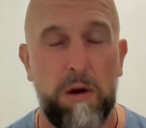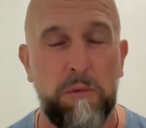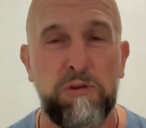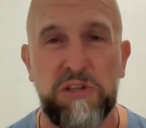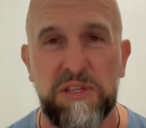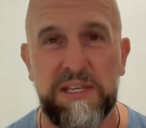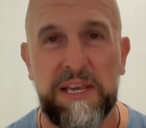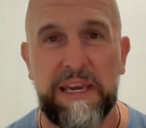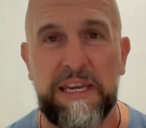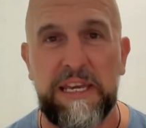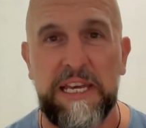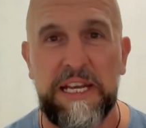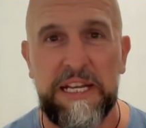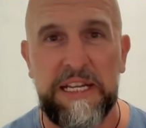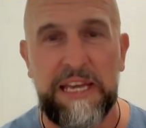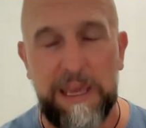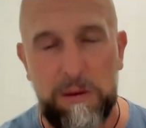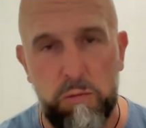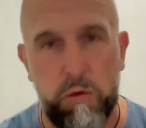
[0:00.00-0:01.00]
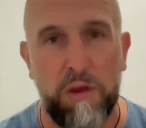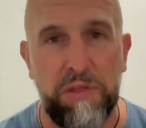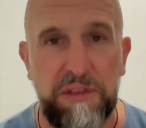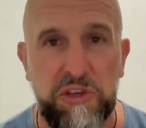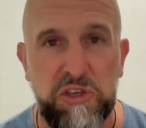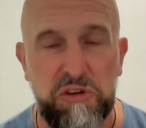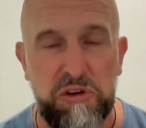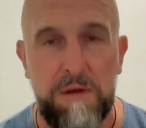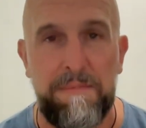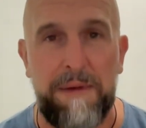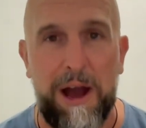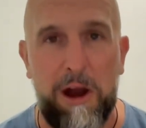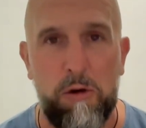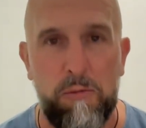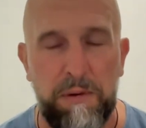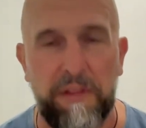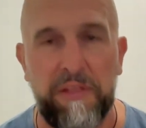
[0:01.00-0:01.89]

I wouldn't say he won the scrum battle,